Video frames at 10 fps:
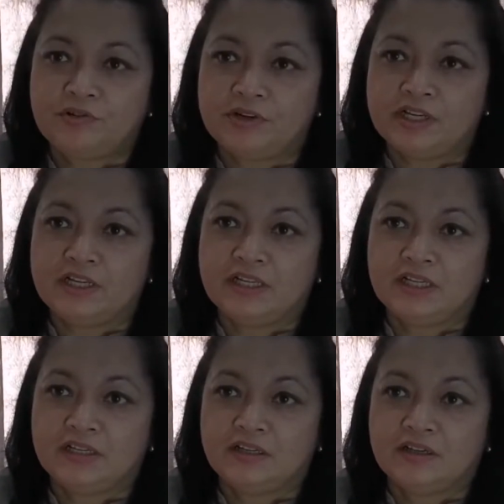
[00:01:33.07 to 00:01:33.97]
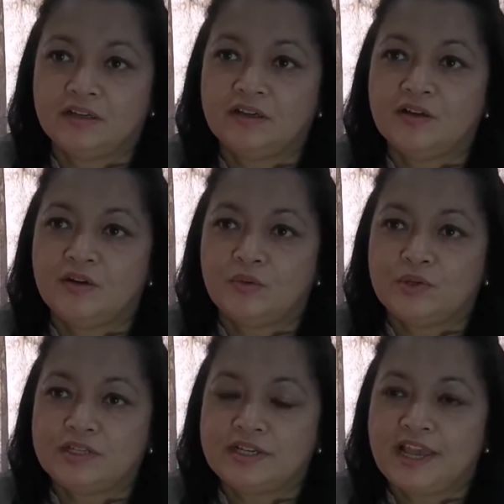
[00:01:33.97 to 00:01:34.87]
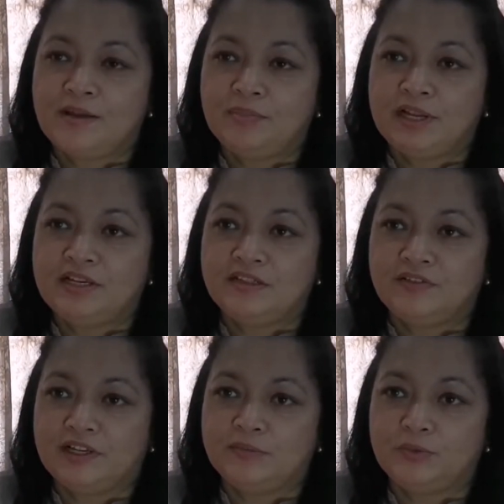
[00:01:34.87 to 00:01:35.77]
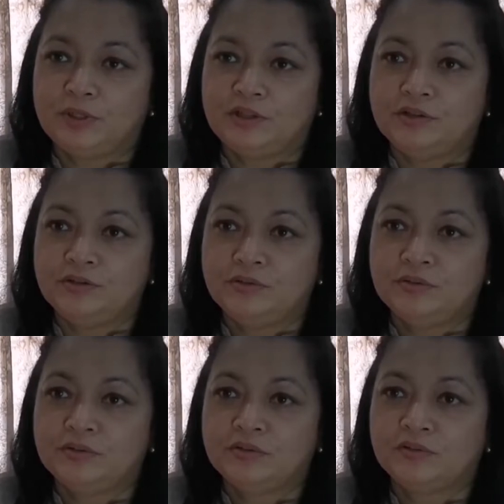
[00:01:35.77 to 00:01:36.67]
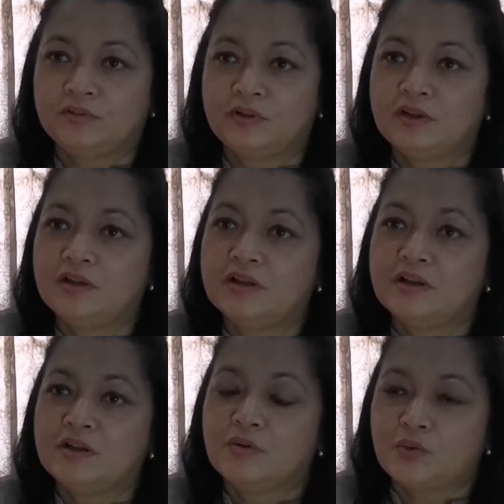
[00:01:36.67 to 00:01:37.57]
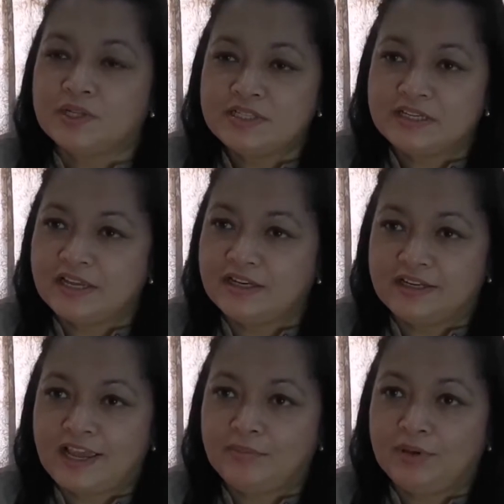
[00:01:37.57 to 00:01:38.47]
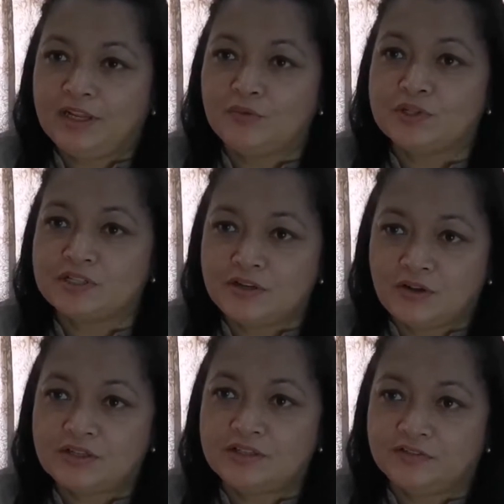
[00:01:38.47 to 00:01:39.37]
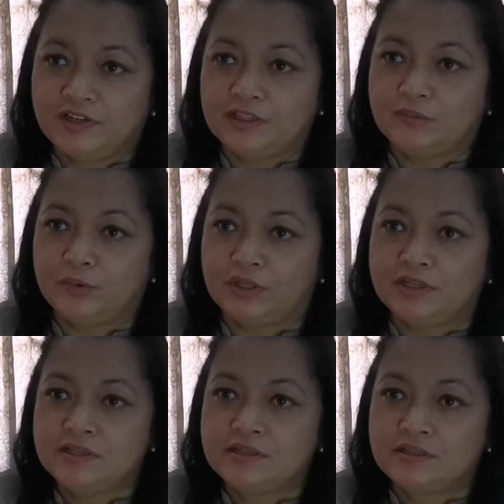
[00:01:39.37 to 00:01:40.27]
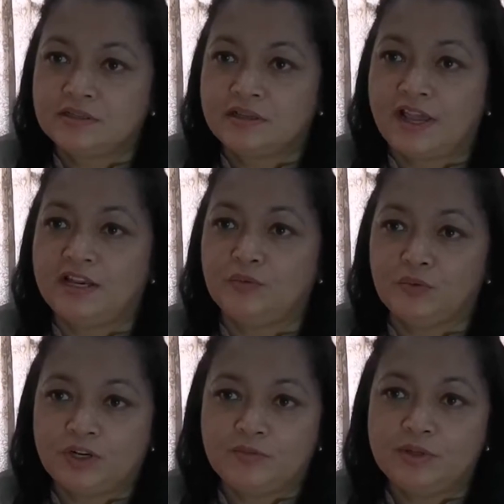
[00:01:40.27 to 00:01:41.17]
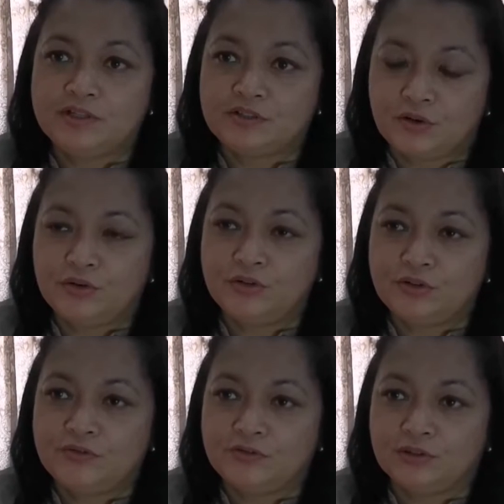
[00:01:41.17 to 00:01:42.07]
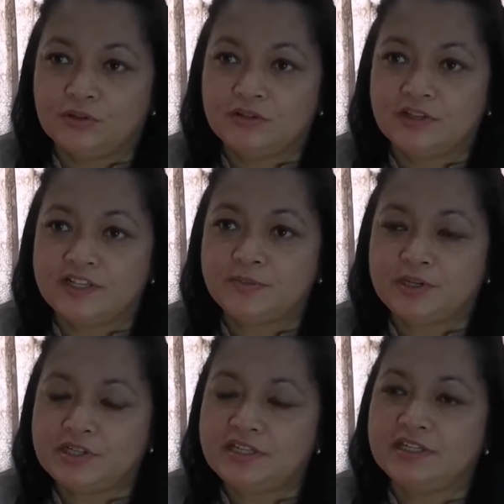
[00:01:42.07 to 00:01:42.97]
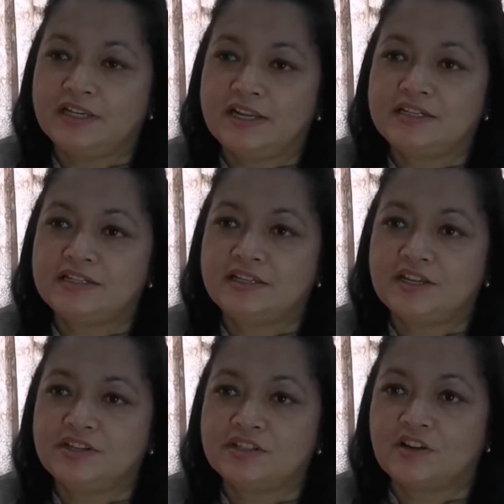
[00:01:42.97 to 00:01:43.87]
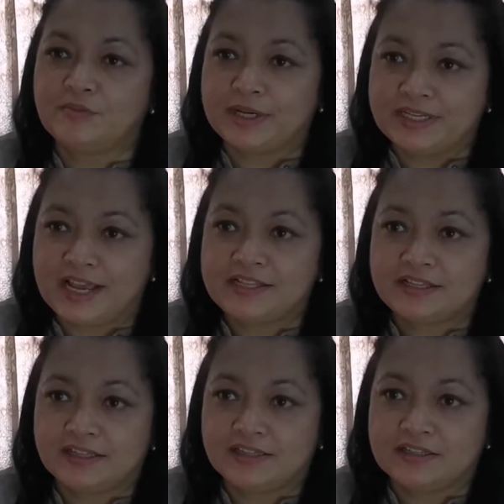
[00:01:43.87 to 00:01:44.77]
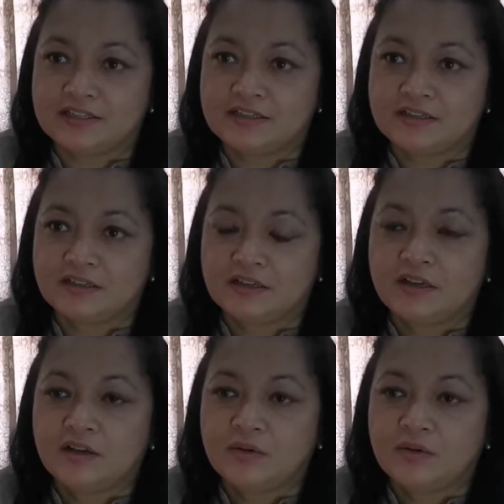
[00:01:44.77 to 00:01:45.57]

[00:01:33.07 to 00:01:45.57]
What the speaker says: number three, was a care plan developed with you? Once again, a care plan was not developed with us, and it would have been so useful, especially in the later stages of my dad's illness,